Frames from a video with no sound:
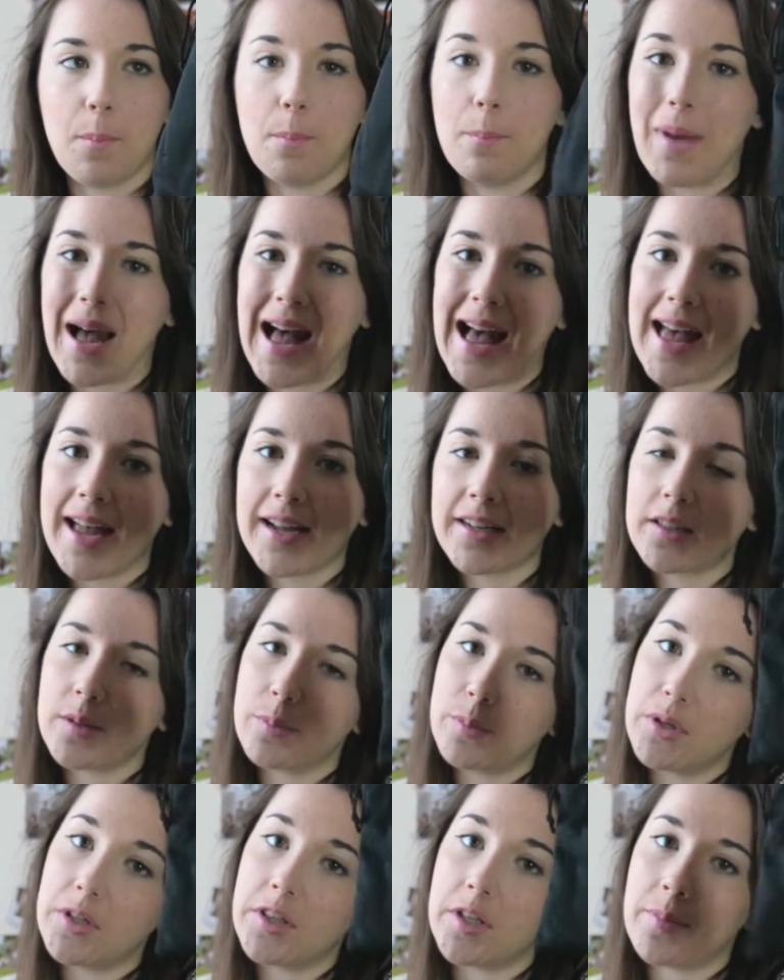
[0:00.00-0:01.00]
bag to
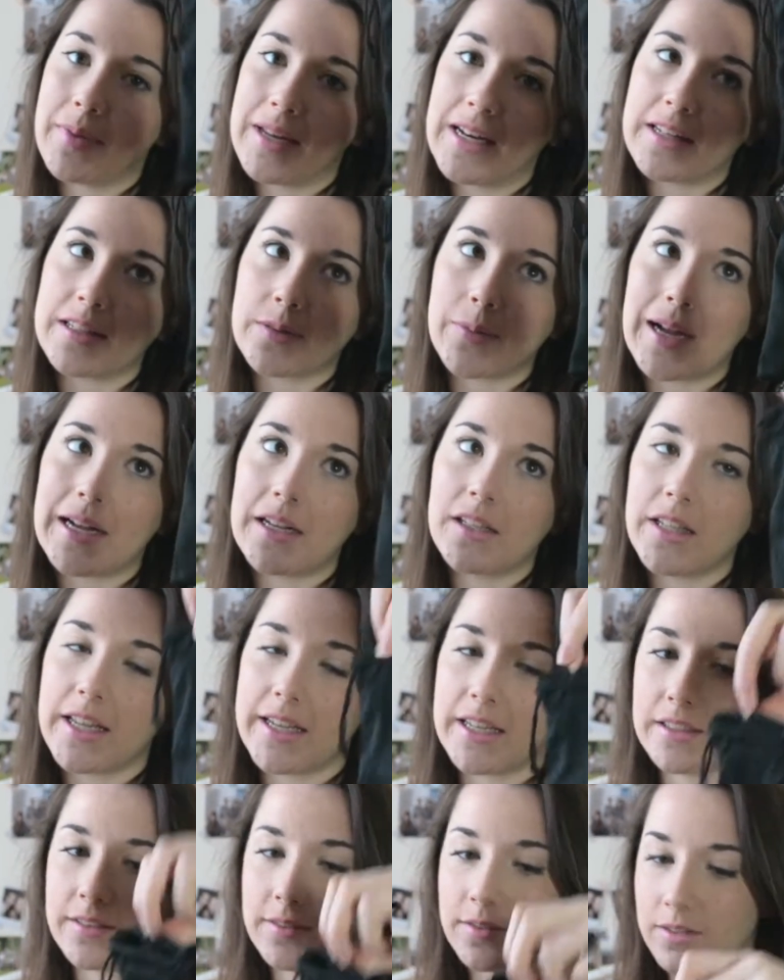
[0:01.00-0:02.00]
put them in as well,
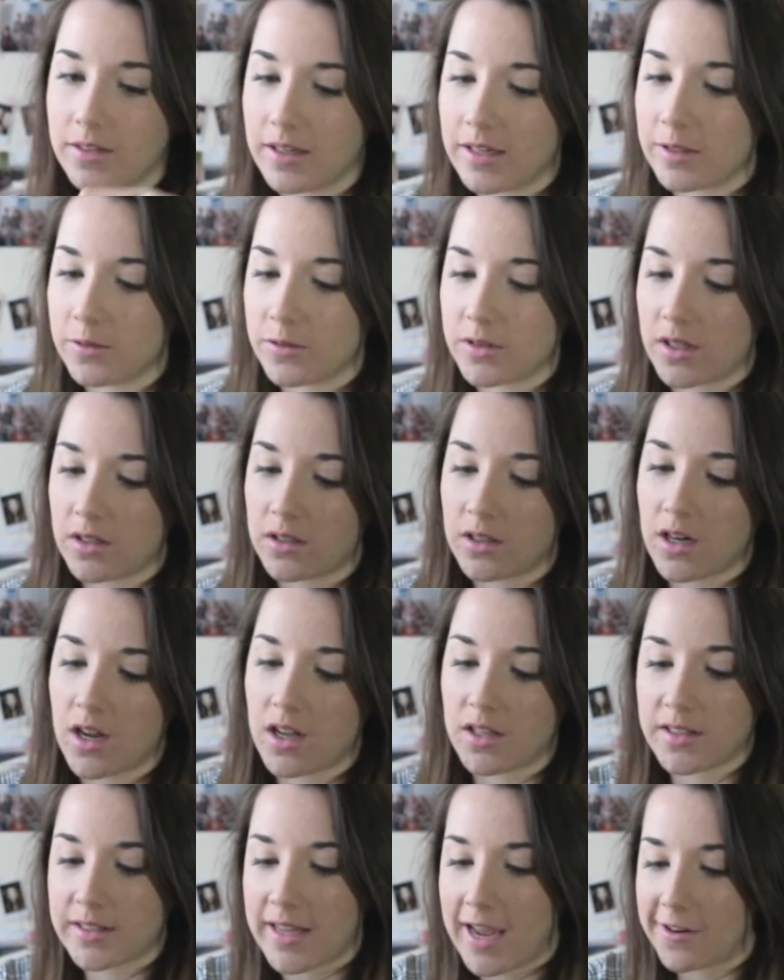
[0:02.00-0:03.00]
like a little
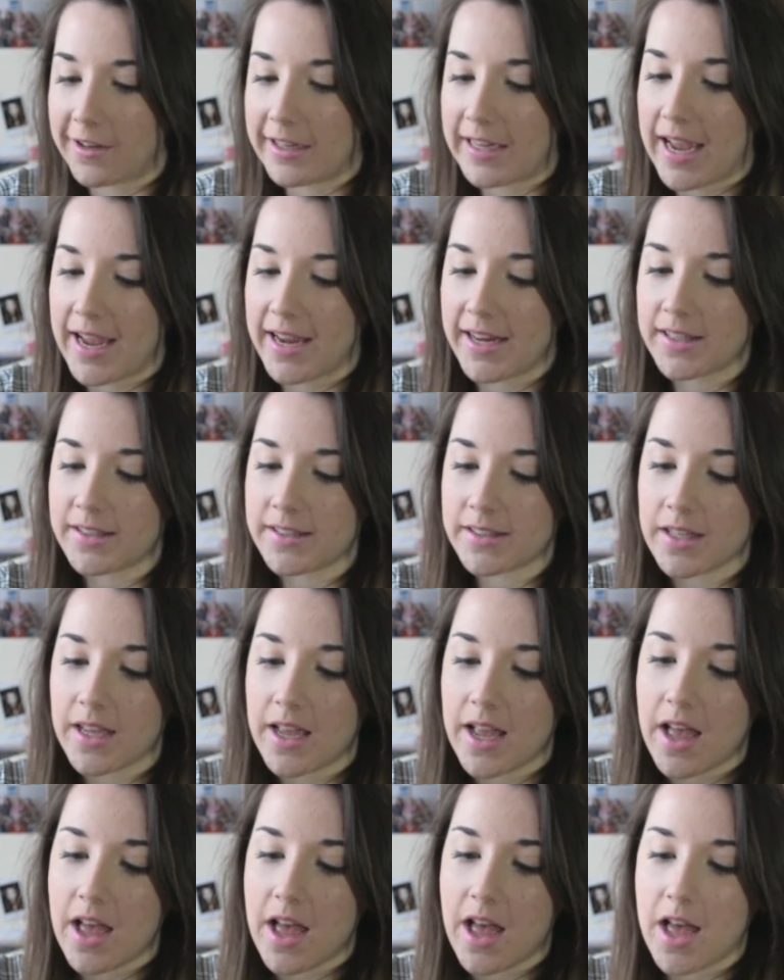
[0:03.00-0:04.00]
sunglass carry case,
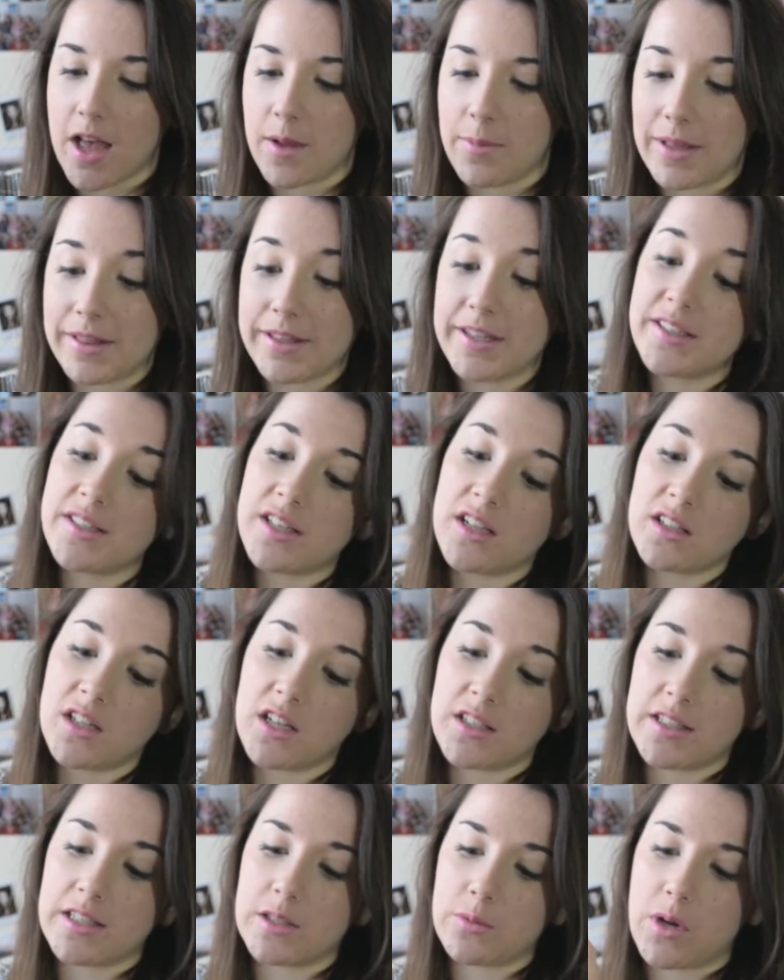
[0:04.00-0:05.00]
and these
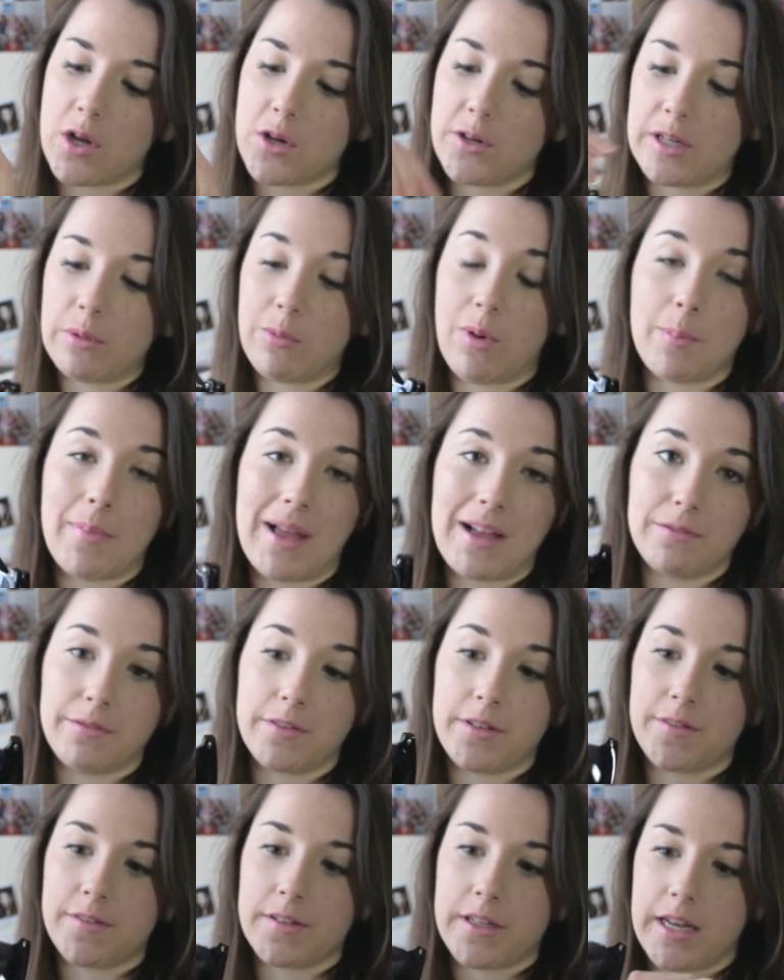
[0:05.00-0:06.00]
sunglasses were only
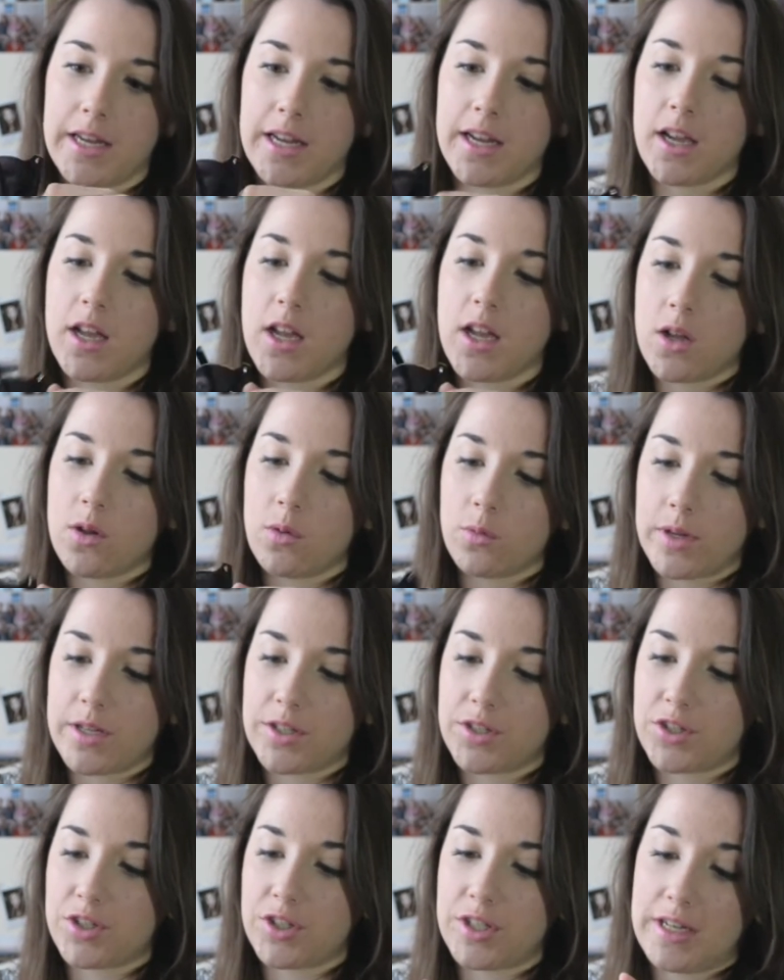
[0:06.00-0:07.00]
£1.50,
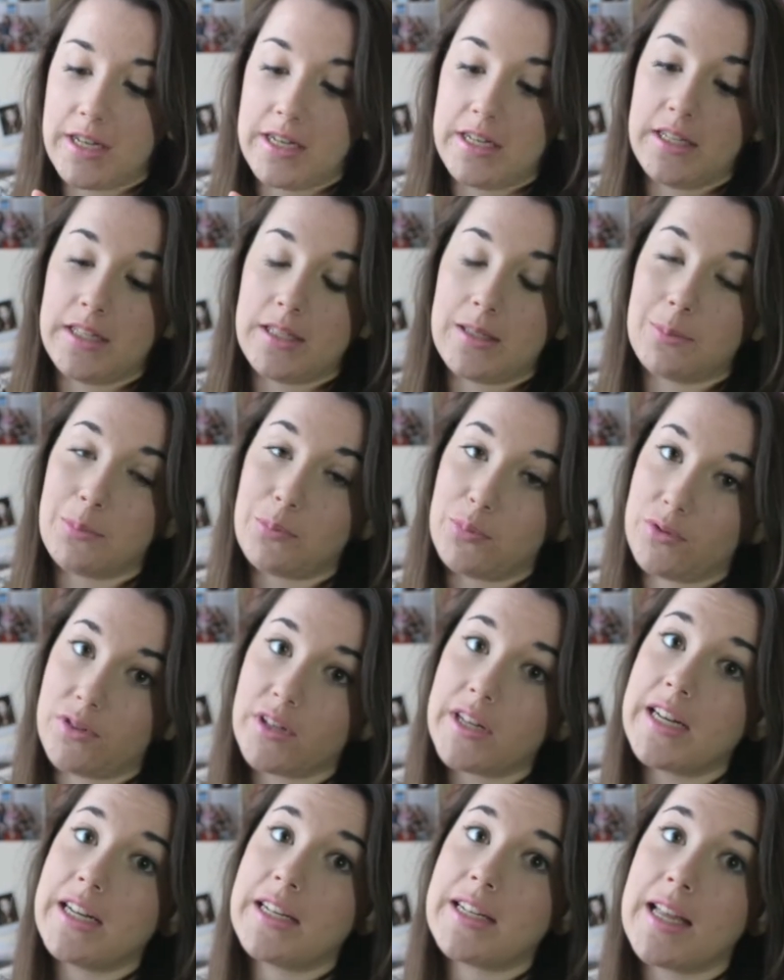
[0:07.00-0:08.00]
which is
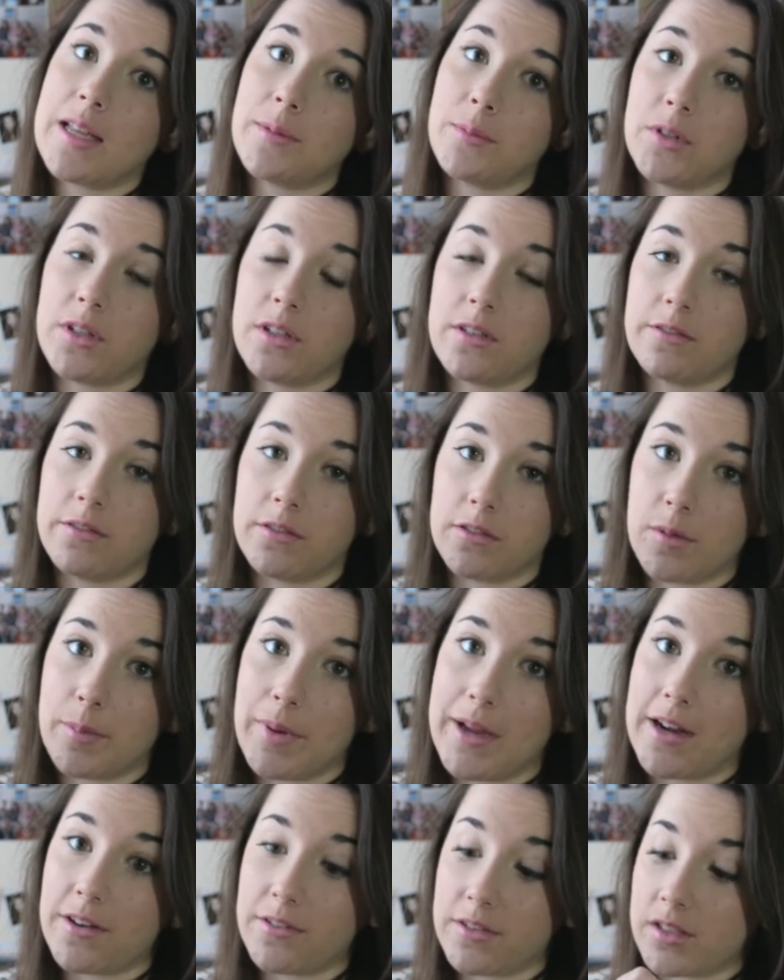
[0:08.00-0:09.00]
pretty damn good for a
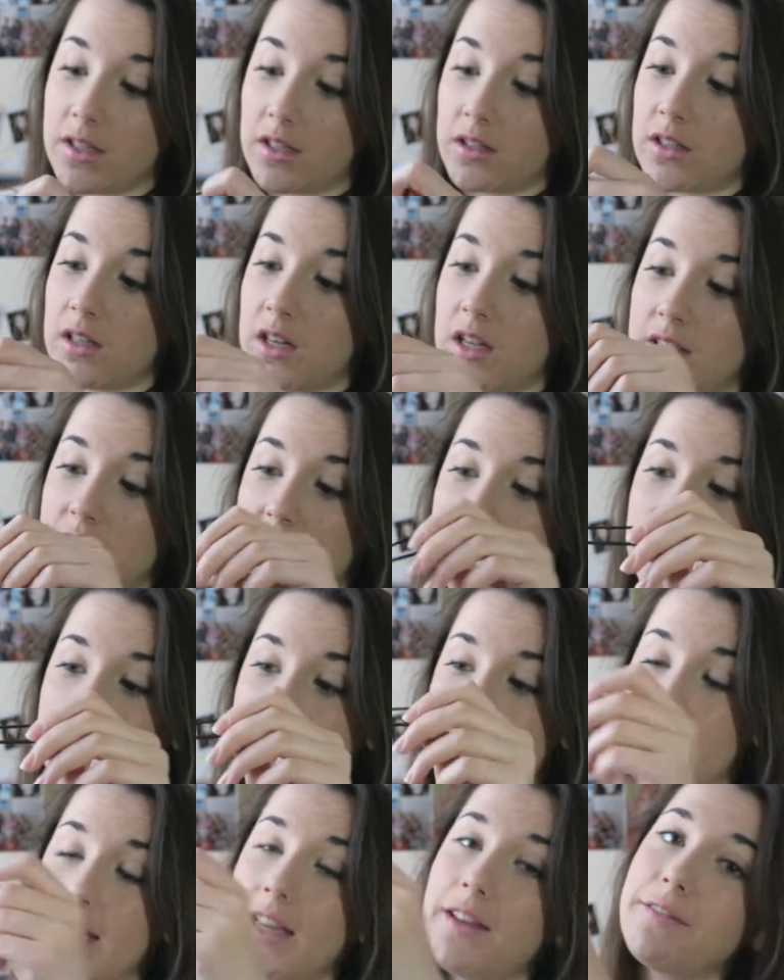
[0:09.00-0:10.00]
pair of
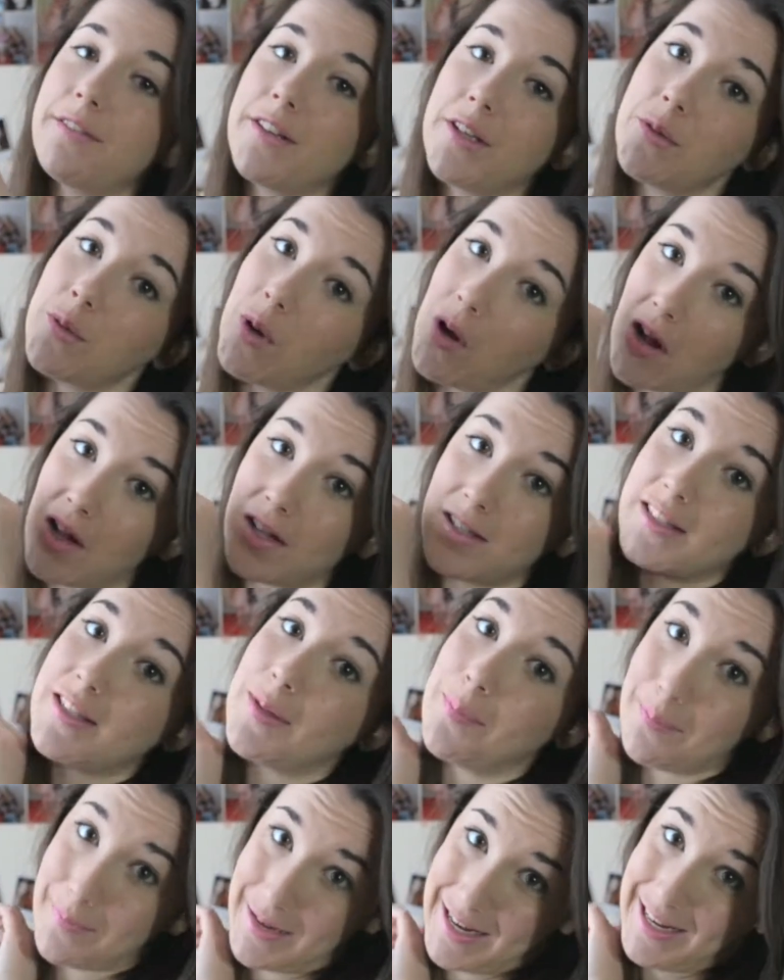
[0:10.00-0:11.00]
sunglasses if you ask
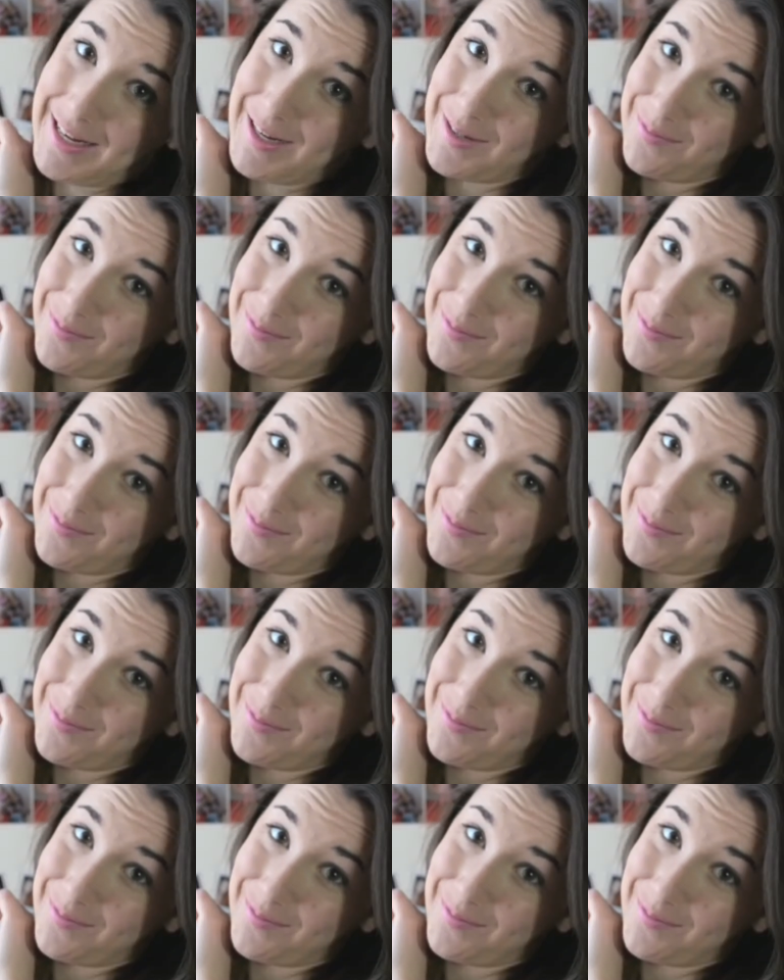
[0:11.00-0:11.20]
me.